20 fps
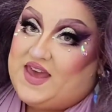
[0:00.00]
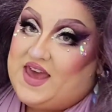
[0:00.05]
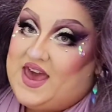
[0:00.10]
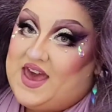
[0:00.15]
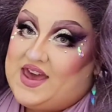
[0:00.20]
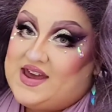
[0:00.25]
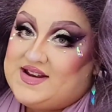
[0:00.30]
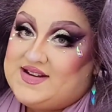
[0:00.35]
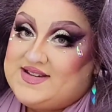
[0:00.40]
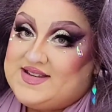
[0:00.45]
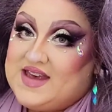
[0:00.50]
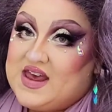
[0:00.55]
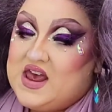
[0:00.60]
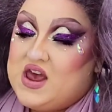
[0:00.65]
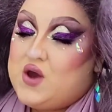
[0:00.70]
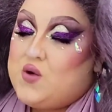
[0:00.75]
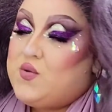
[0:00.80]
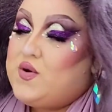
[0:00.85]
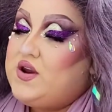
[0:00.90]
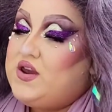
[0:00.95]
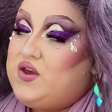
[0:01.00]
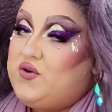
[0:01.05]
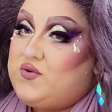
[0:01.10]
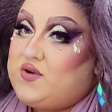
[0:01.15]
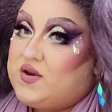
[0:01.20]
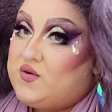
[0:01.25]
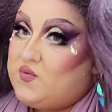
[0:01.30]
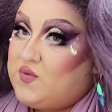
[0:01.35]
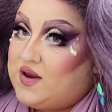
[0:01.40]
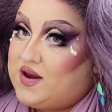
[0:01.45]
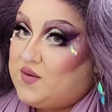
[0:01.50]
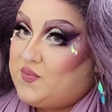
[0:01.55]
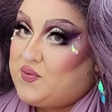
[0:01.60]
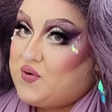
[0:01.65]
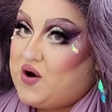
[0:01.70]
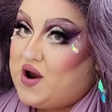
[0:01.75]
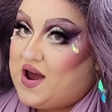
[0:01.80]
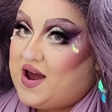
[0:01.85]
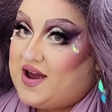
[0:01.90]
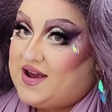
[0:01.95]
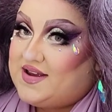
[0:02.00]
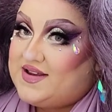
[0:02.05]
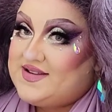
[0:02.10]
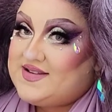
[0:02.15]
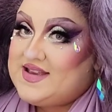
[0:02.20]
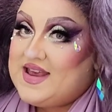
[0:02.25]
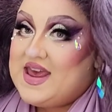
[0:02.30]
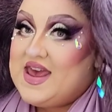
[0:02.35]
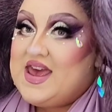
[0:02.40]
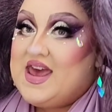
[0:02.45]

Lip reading: end where you can win a prize.